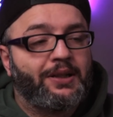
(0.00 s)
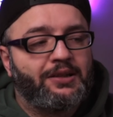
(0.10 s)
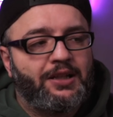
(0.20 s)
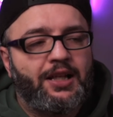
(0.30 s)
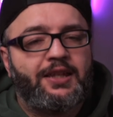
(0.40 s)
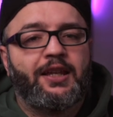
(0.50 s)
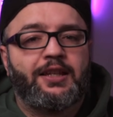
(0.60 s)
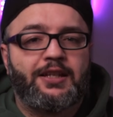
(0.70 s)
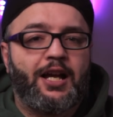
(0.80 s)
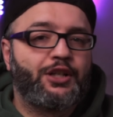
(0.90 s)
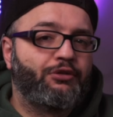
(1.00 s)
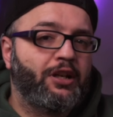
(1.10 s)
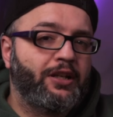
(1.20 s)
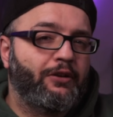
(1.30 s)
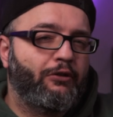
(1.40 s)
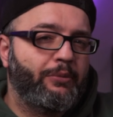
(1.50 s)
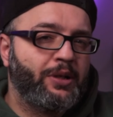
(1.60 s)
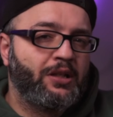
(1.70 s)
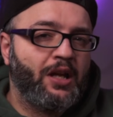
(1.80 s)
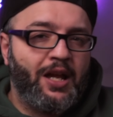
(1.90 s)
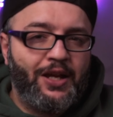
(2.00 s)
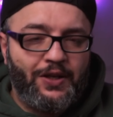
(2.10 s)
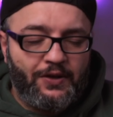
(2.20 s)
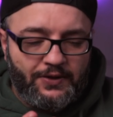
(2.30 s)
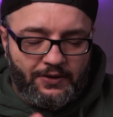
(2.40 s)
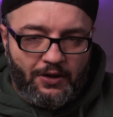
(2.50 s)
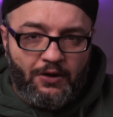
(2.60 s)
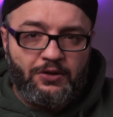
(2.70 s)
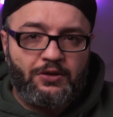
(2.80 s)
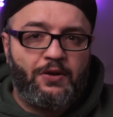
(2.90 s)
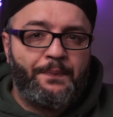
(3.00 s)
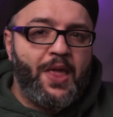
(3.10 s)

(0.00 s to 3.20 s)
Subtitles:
but it is actually robbing your songs